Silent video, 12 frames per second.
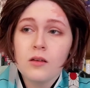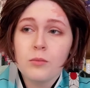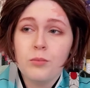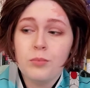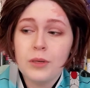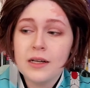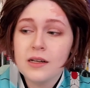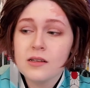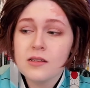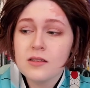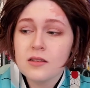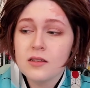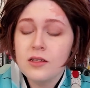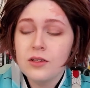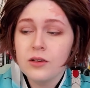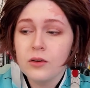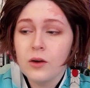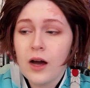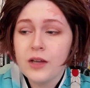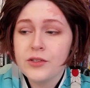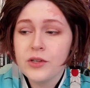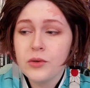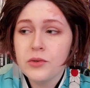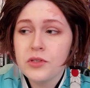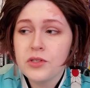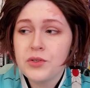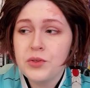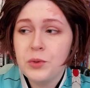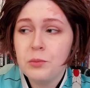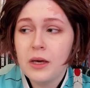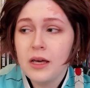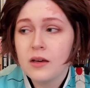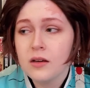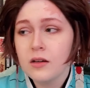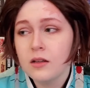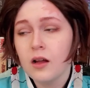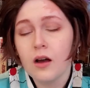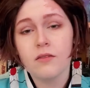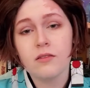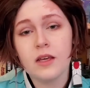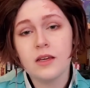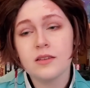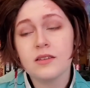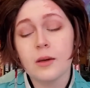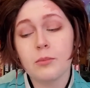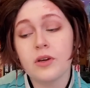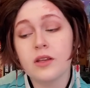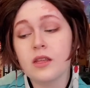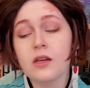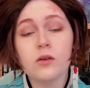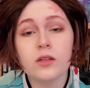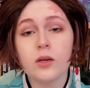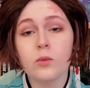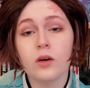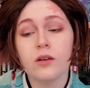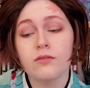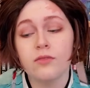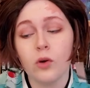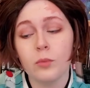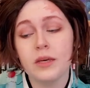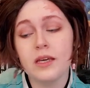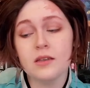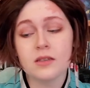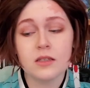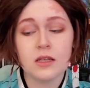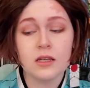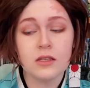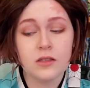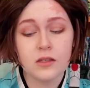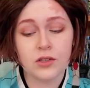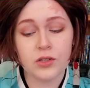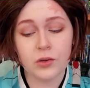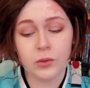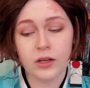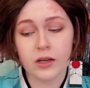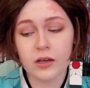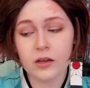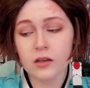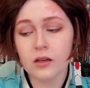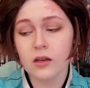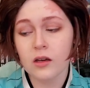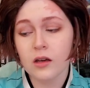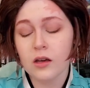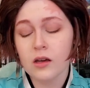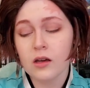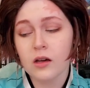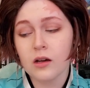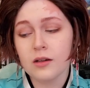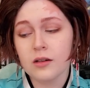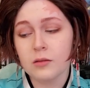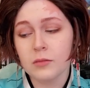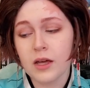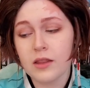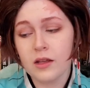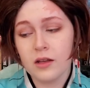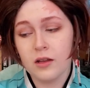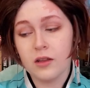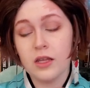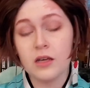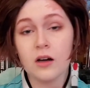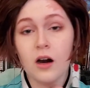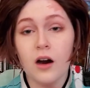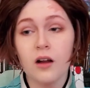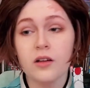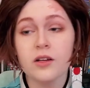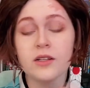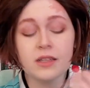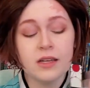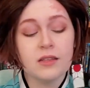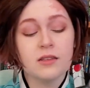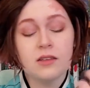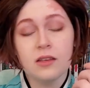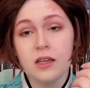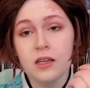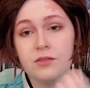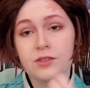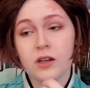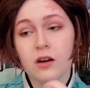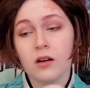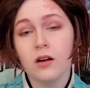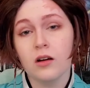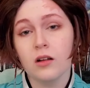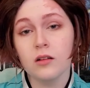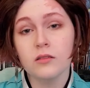But, you know, I chose to make a lot of things separate. The only one full piece is the tunic. And then the collars and the sleeves are all